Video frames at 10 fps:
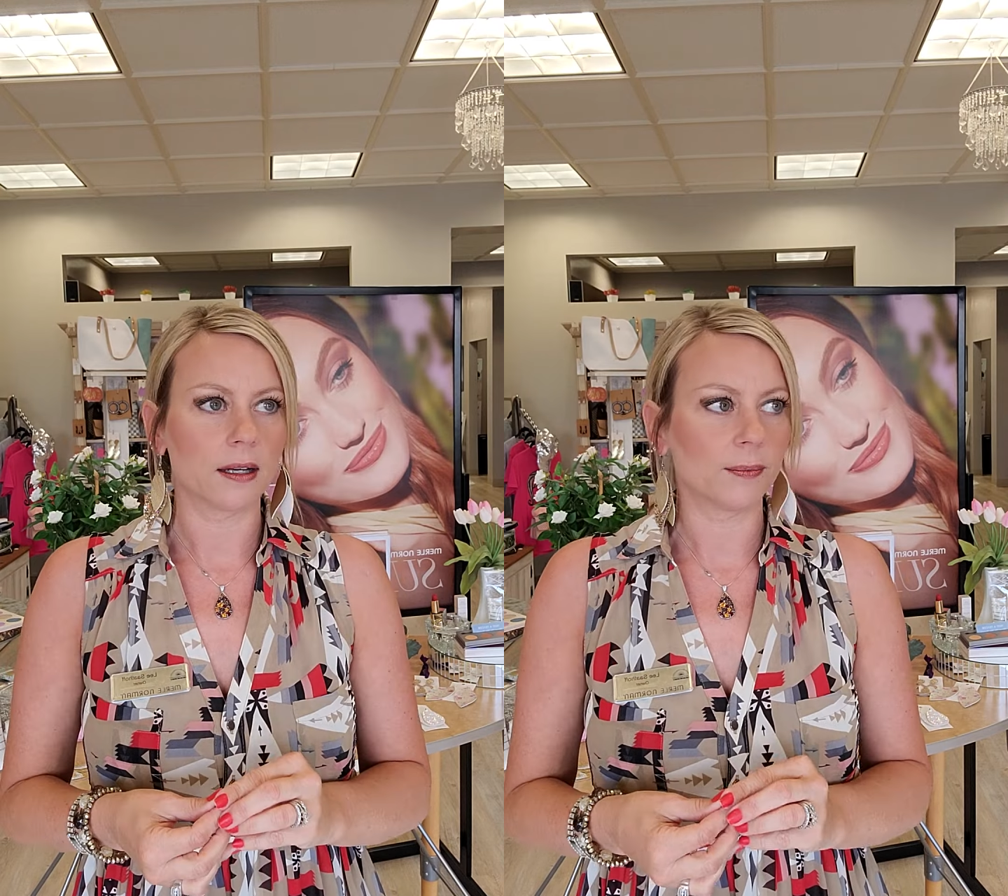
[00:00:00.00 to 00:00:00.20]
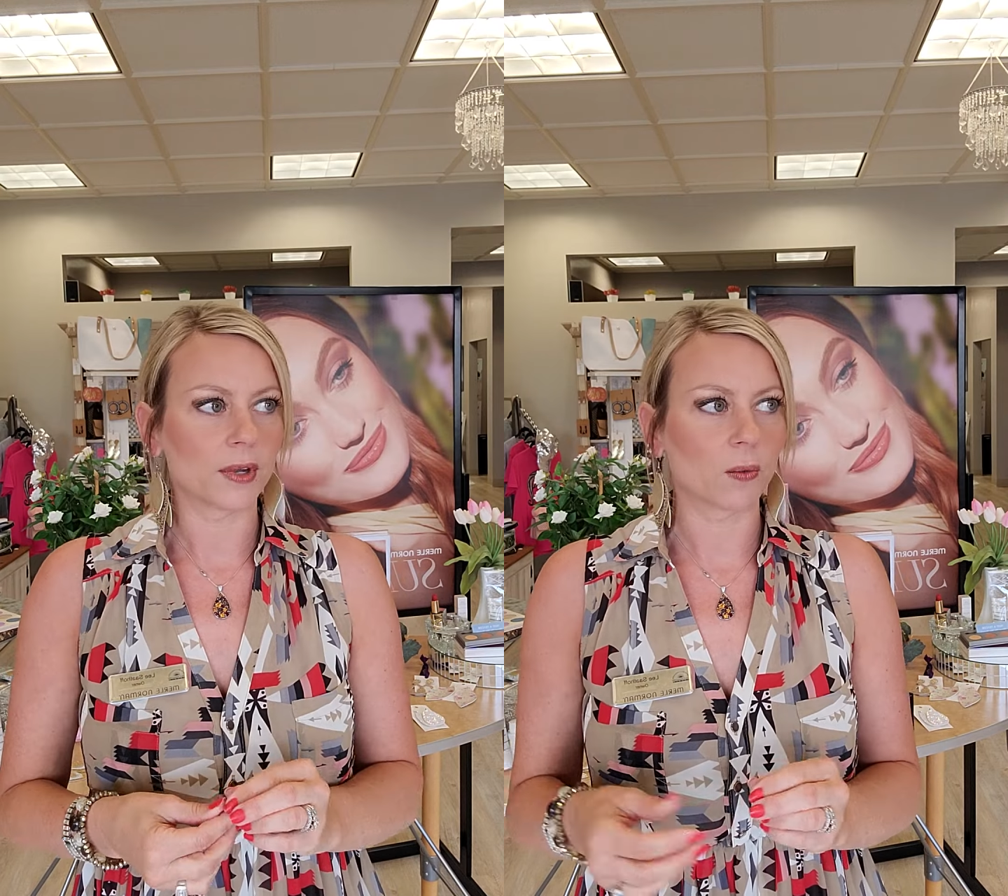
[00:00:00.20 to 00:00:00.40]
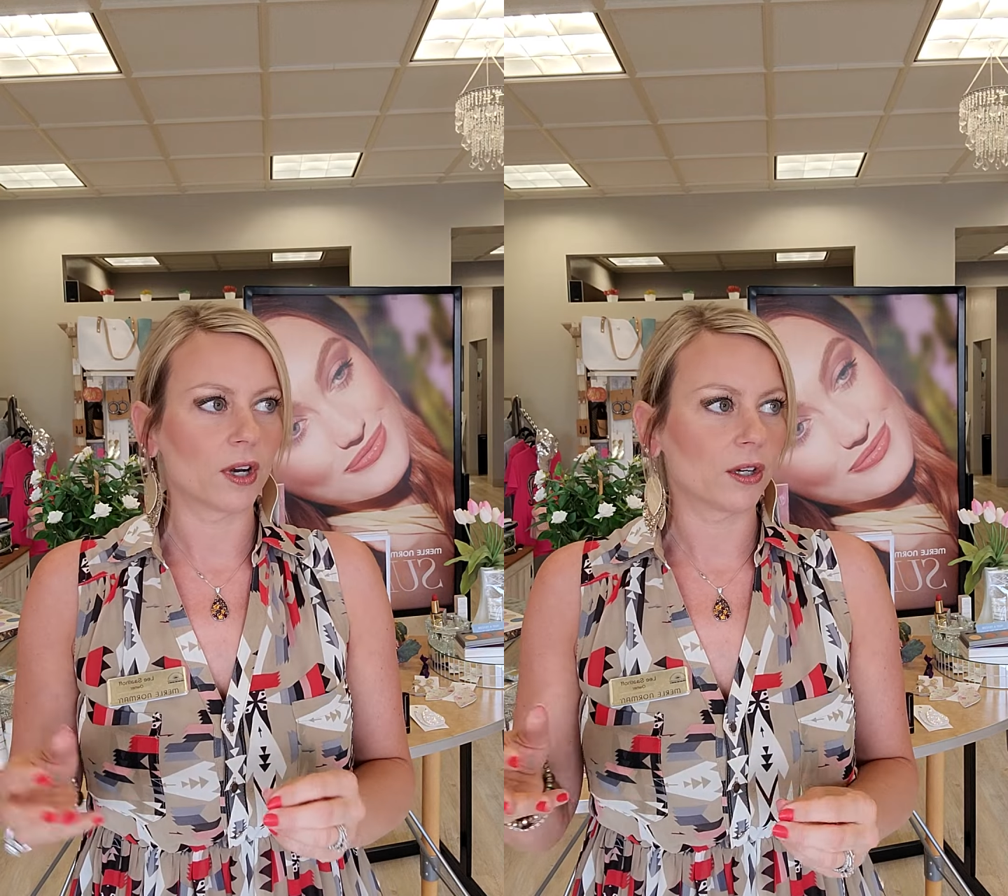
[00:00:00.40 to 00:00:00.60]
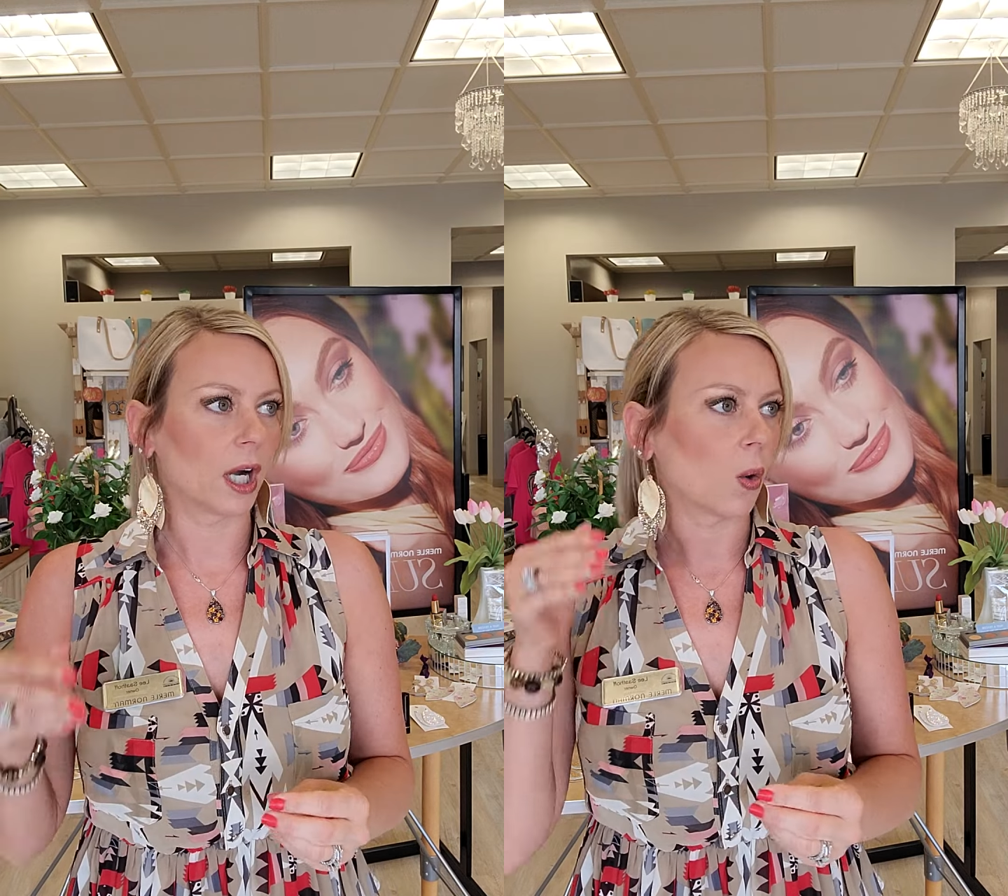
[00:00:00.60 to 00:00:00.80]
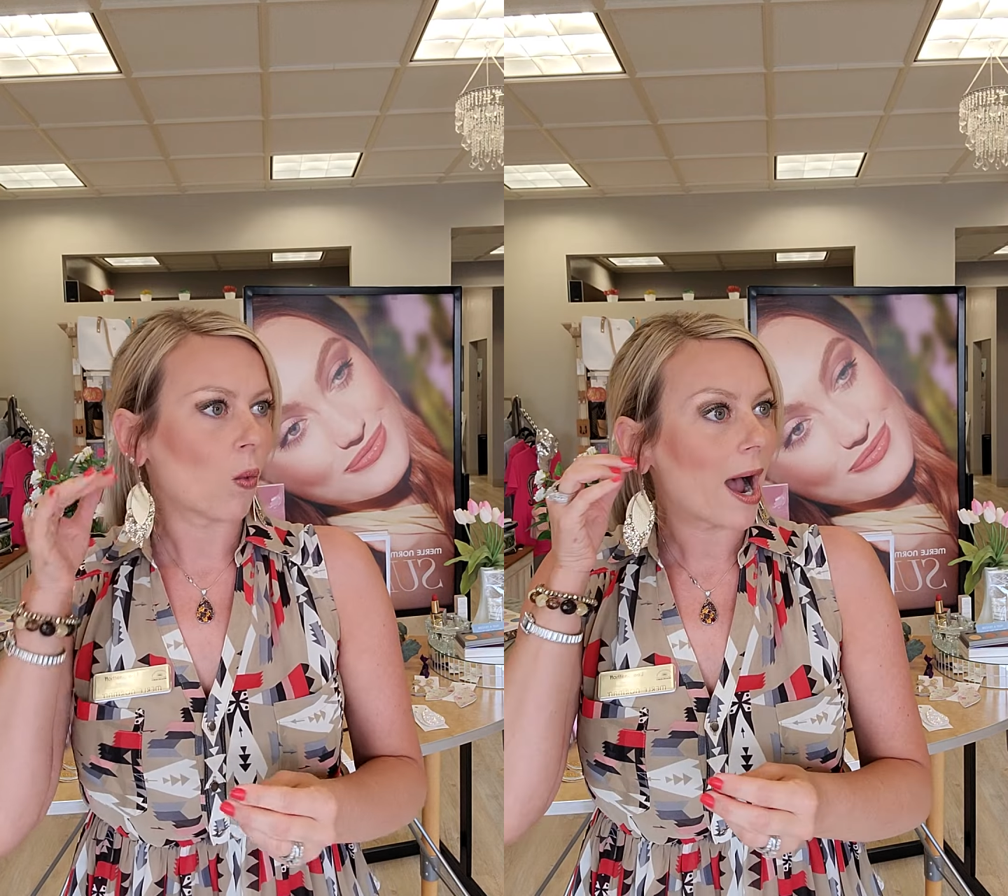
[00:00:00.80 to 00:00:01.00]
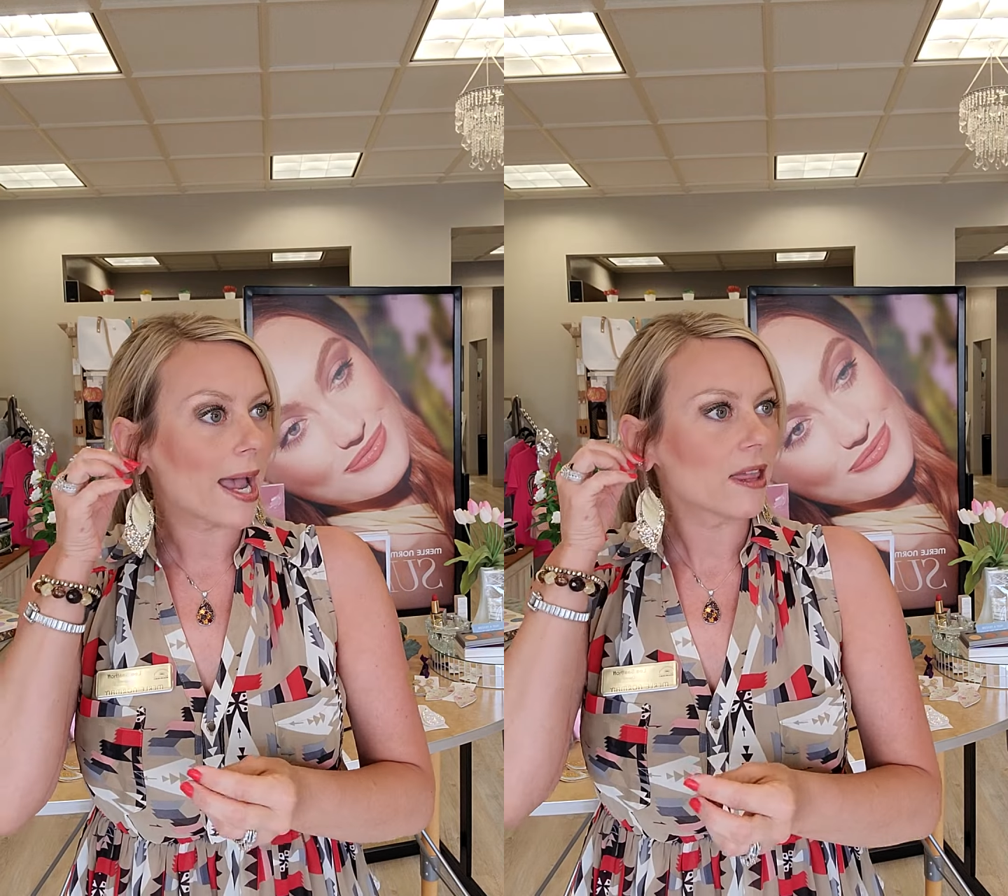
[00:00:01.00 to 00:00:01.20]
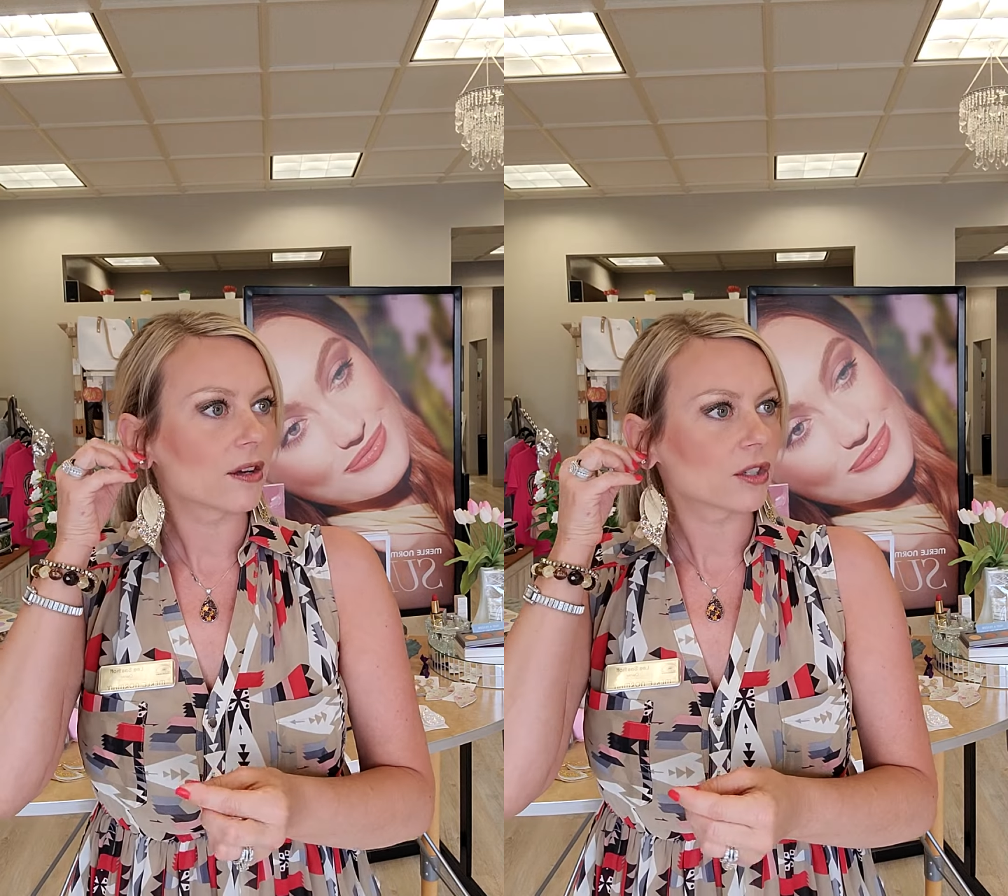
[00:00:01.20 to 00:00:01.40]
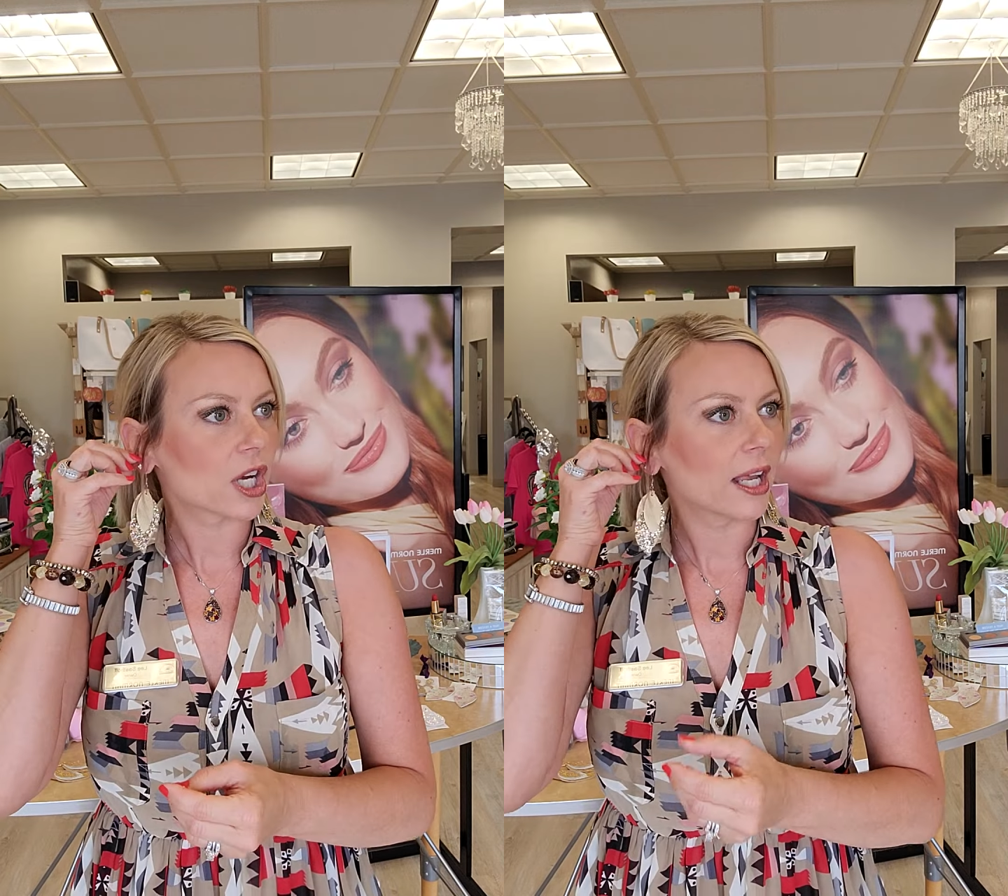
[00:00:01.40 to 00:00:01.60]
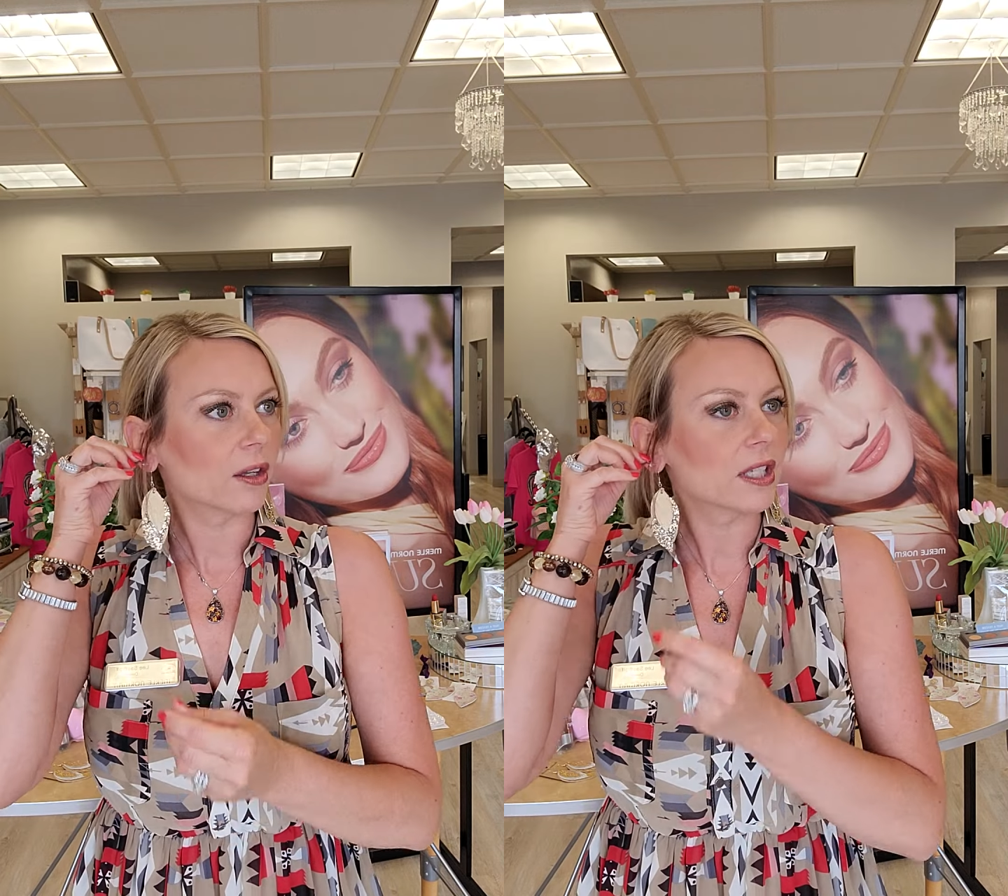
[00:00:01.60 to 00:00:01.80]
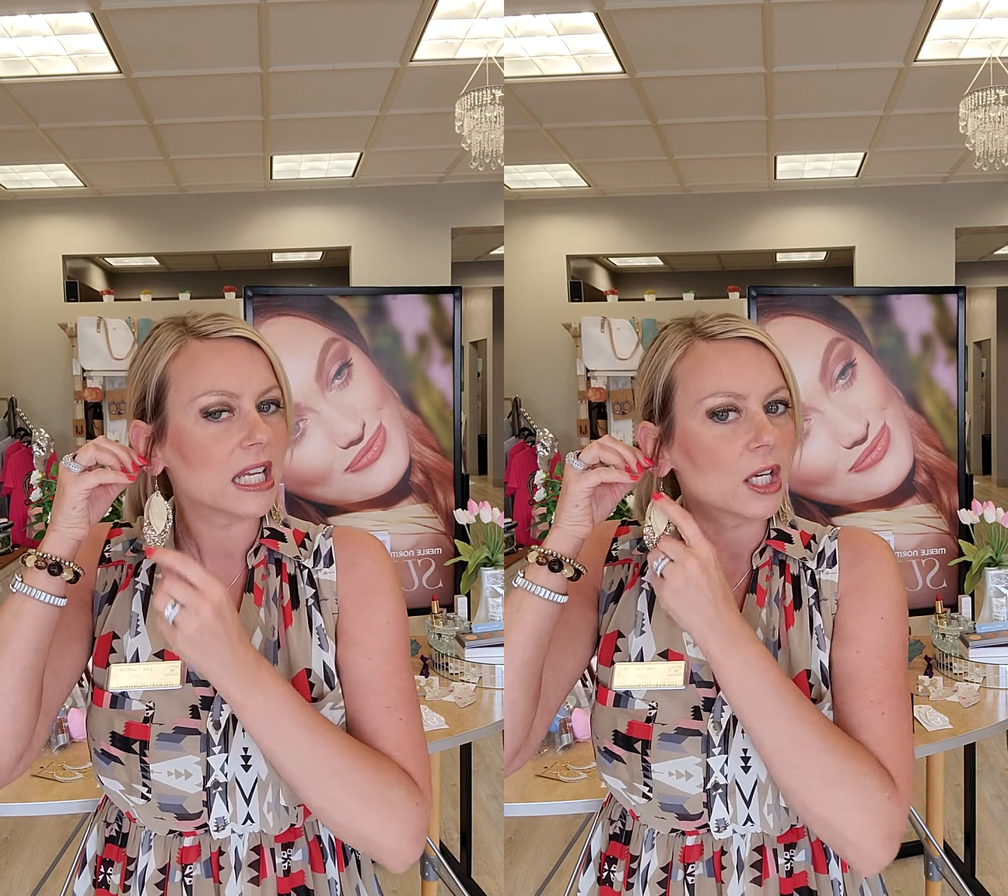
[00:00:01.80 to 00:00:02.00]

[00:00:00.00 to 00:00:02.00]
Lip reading: They're wondering why their child's